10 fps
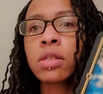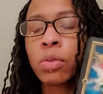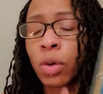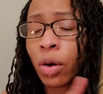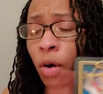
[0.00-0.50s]

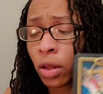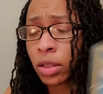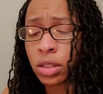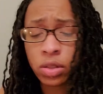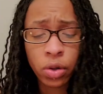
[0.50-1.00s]
all of
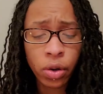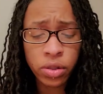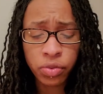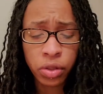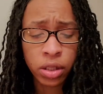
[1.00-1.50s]
these
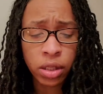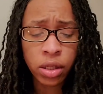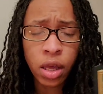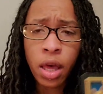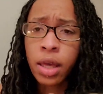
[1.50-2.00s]
cards
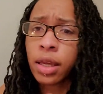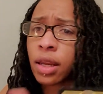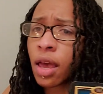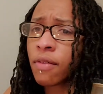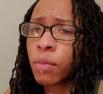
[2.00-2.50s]
really can
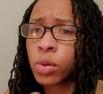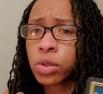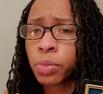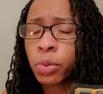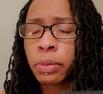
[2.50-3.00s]
have
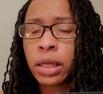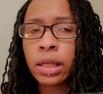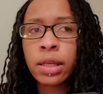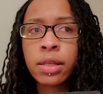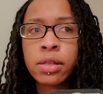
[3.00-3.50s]
multiple
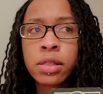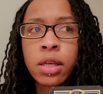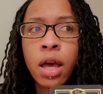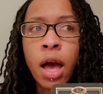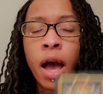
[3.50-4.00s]
meanings,
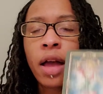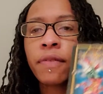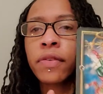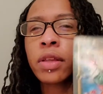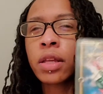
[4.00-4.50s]
I
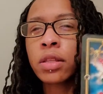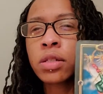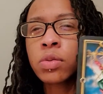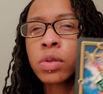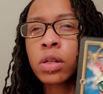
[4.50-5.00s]
feel like
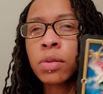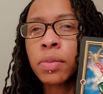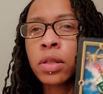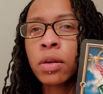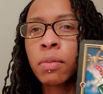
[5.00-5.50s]
this one could
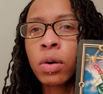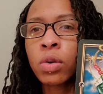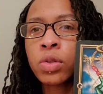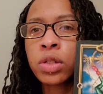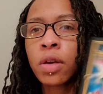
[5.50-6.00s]
be the
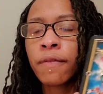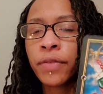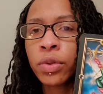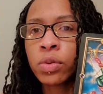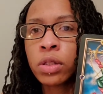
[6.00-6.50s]
most
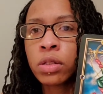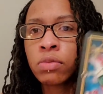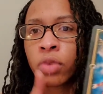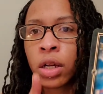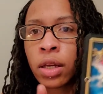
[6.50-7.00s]
confusing
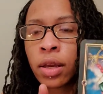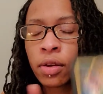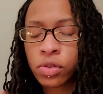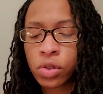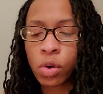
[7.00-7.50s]
right
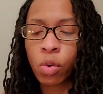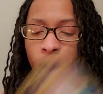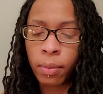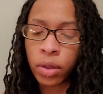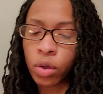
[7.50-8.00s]
now. So
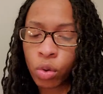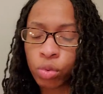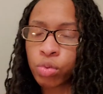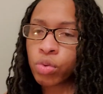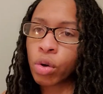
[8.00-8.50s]
I'm going to go
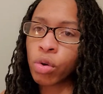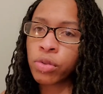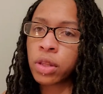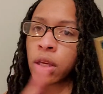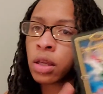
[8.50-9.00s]
through the whole
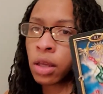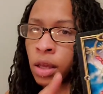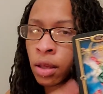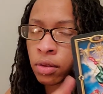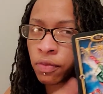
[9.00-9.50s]
thing
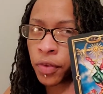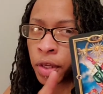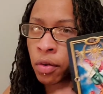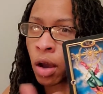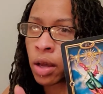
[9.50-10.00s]
and
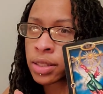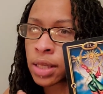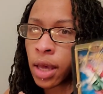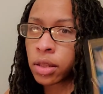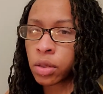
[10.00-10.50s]
figure out
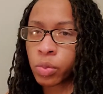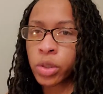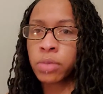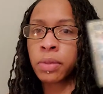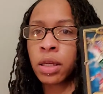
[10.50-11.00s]
exactly
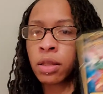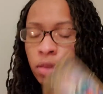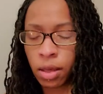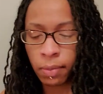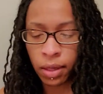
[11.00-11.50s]
which meaning
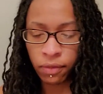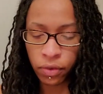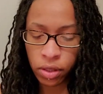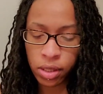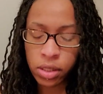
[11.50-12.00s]
they mean for
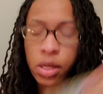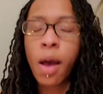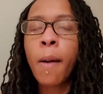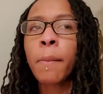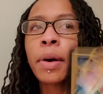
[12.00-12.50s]
this.
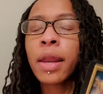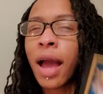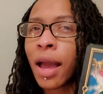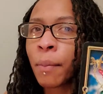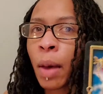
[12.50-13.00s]
But
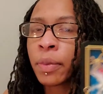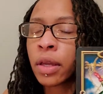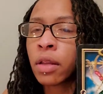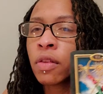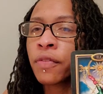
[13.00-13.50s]
I'm
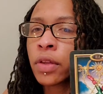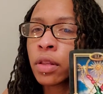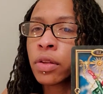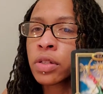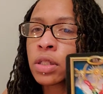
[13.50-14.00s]
getting the
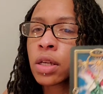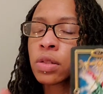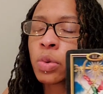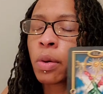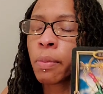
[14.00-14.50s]
feeling they're saying
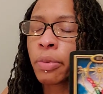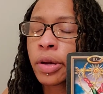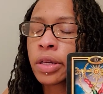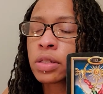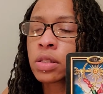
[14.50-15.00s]
to
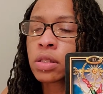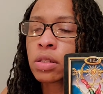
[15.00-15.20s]
embrace